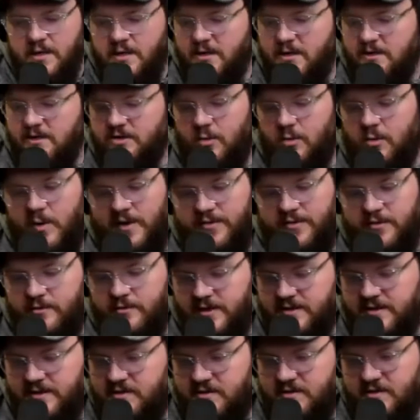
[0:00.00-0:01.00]
So whether
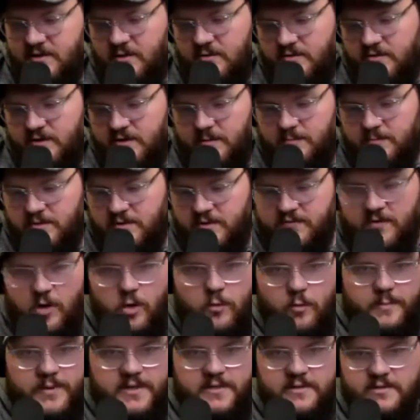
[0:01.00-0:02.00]
it's, the number of
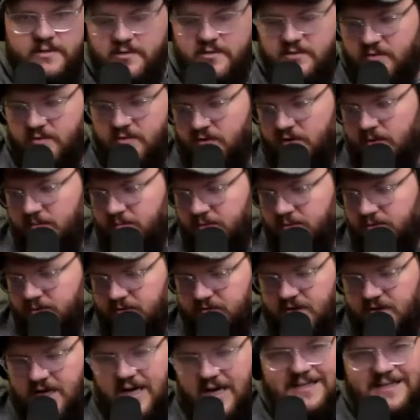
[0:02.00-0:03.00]
opens or the number of
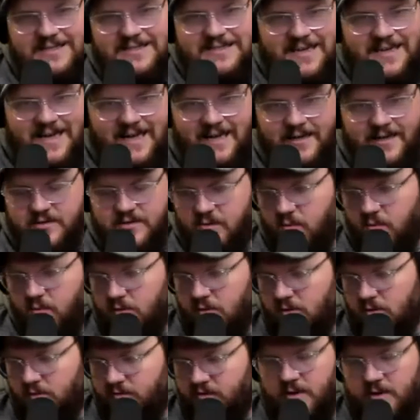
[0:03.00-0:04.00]
contacts
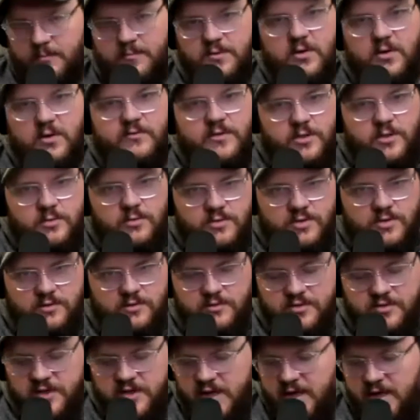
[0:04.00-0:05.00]
or the number of
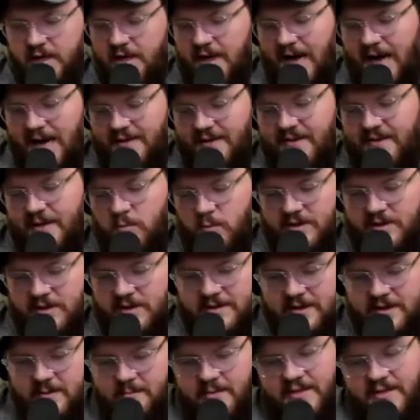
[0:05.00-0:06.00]
users, I then would
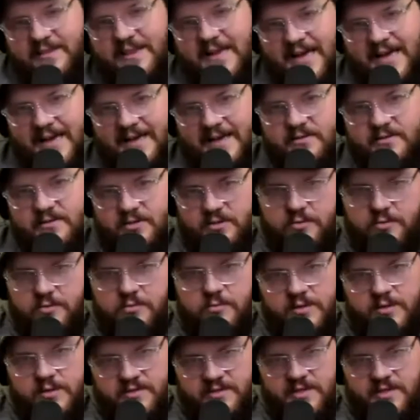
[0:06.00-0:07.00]
limit that
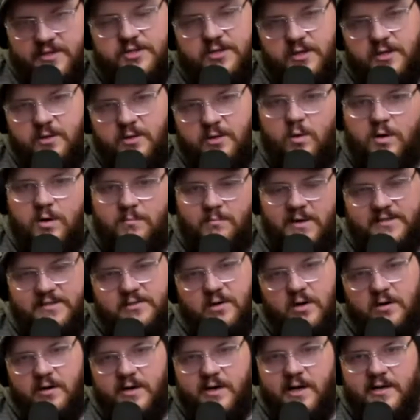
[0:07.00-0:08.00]
to essentially what my
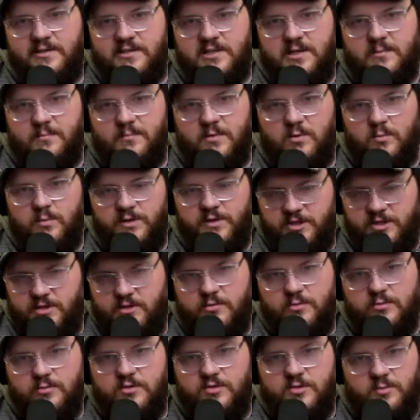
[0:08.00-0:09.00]
target customer would
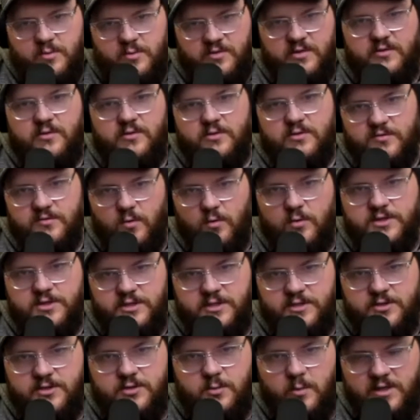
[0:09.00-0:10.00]
use within those 14
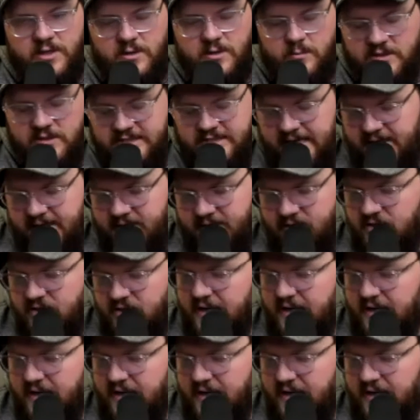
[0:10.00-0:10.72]
to 21 days.